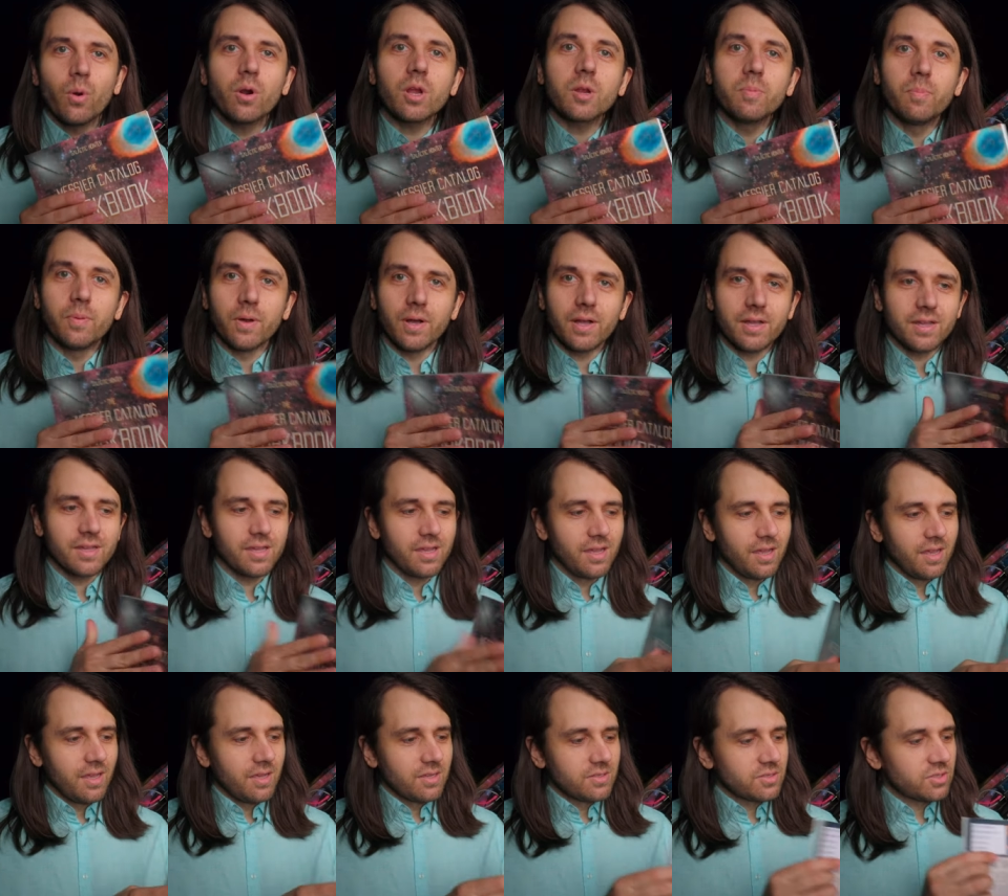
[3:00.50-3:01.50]
workbook
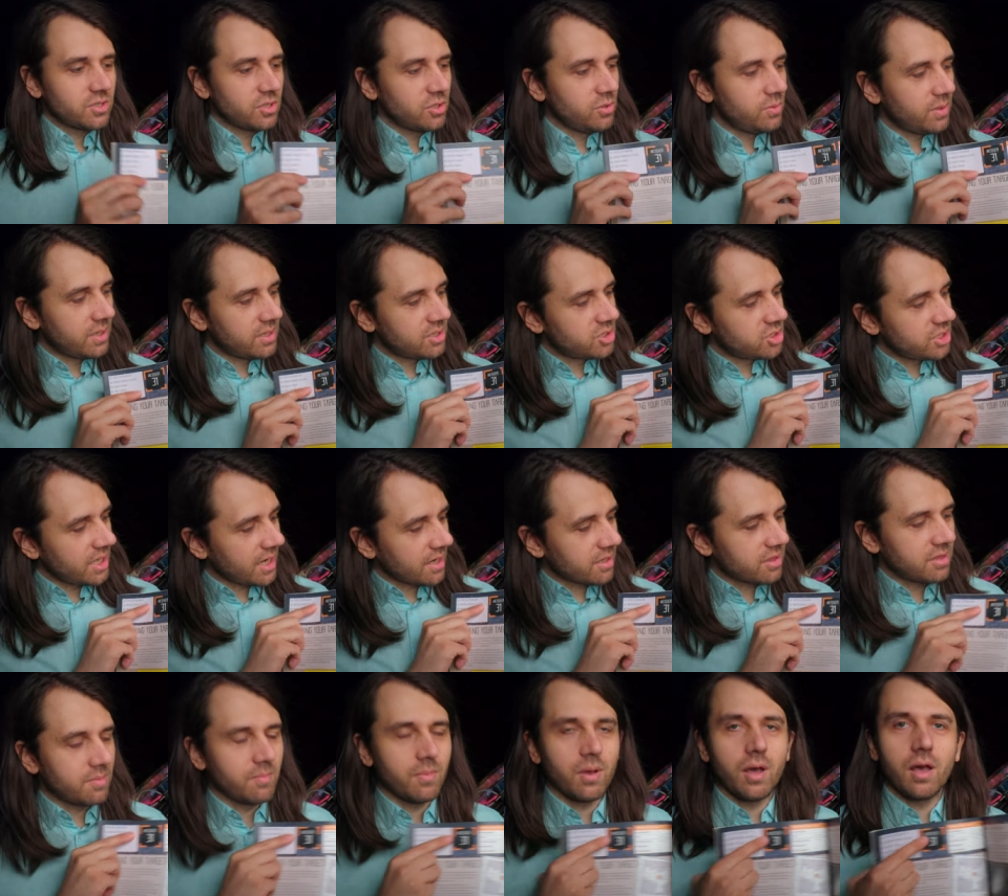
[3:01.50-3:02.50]
so you can
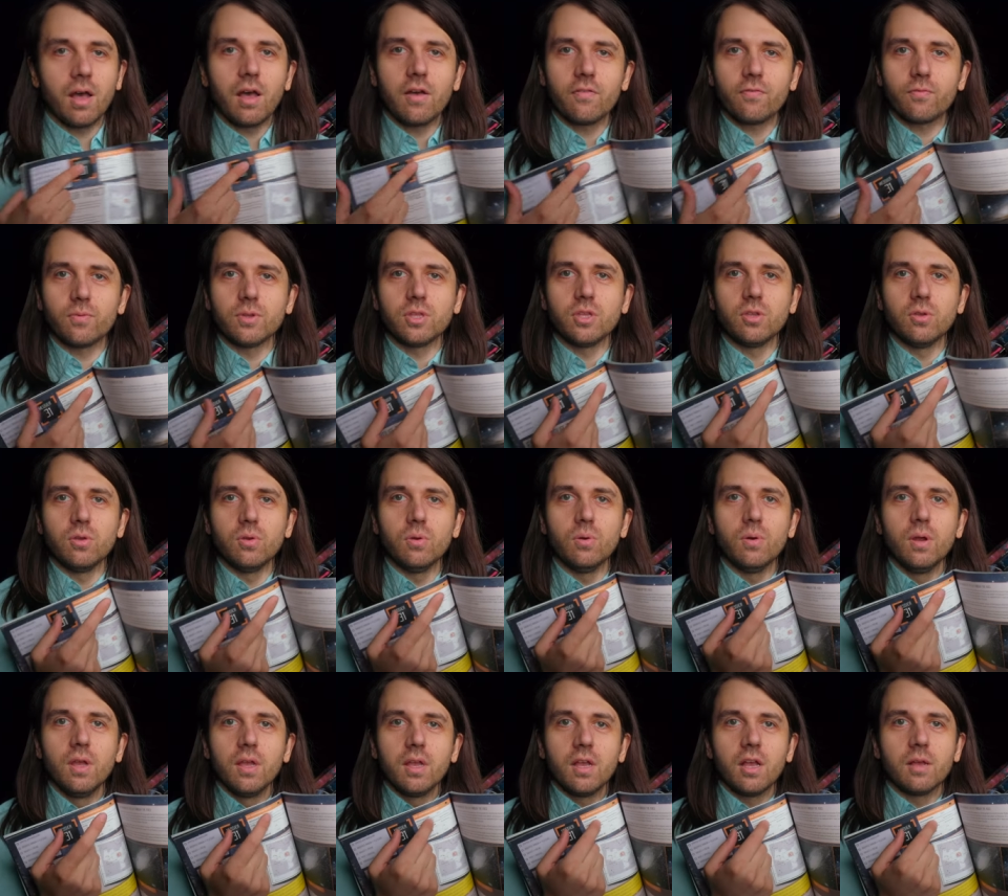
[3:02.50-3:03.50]
check them off when
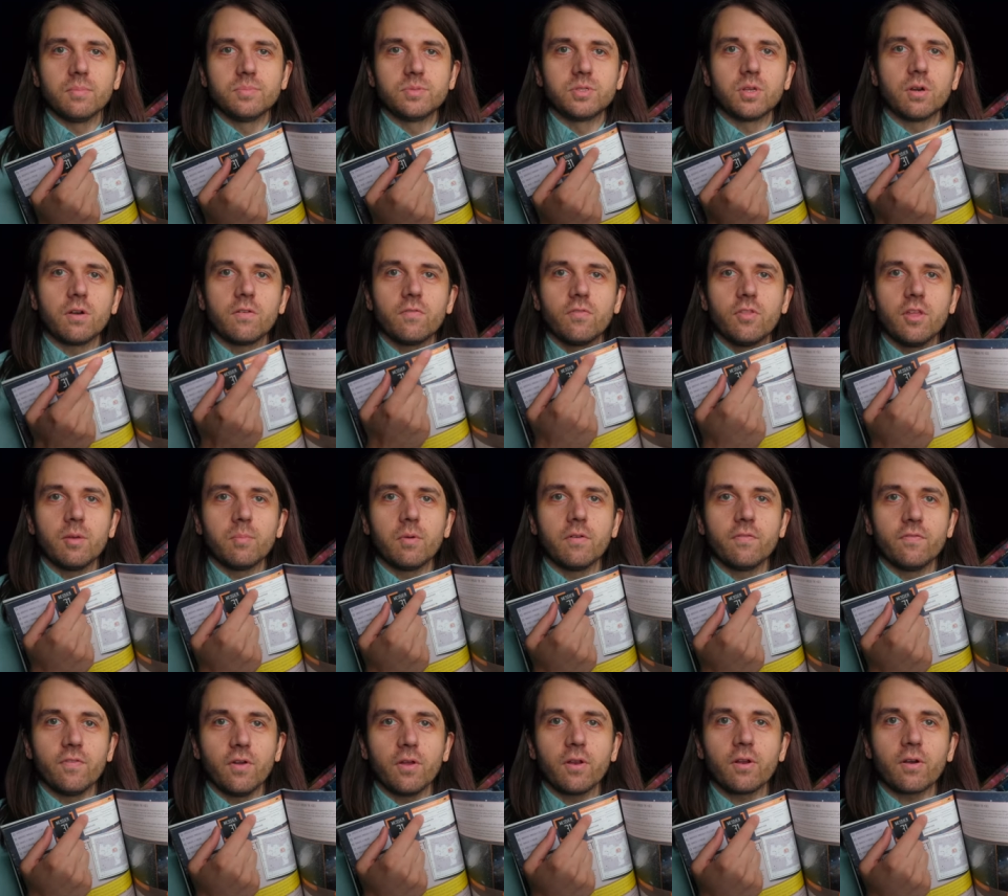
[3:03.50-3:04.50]
you observe them
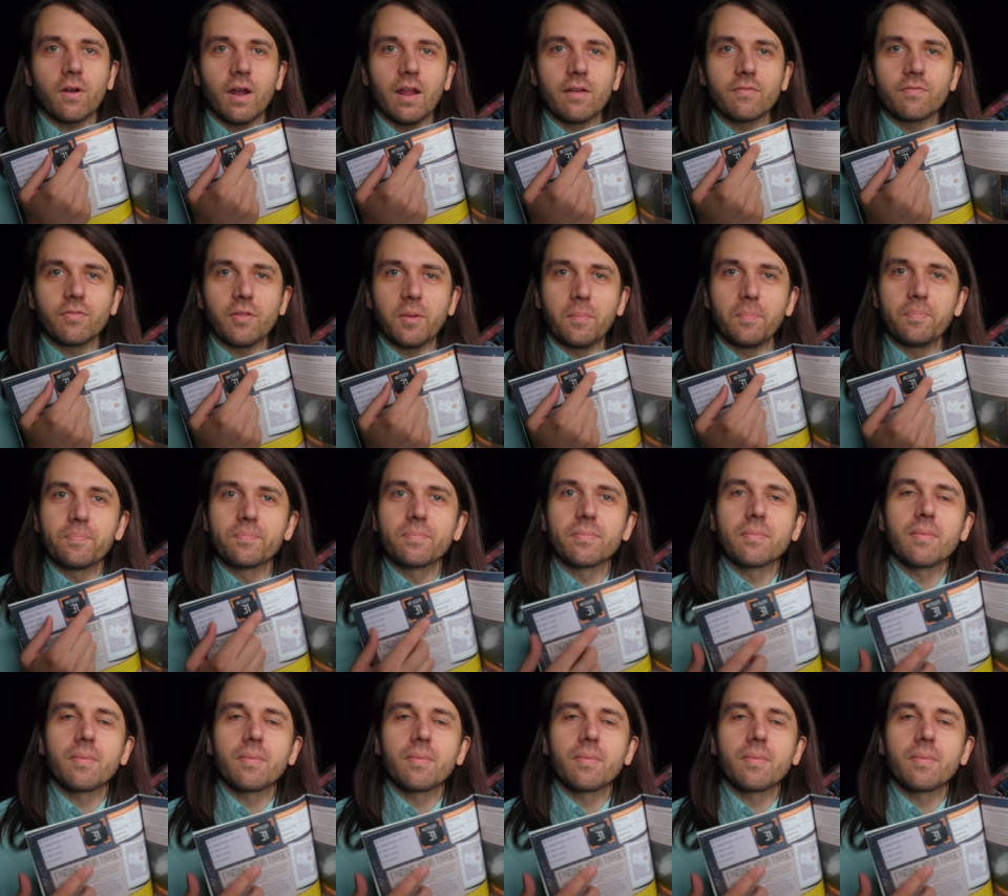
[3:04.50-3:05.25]
or photograph them.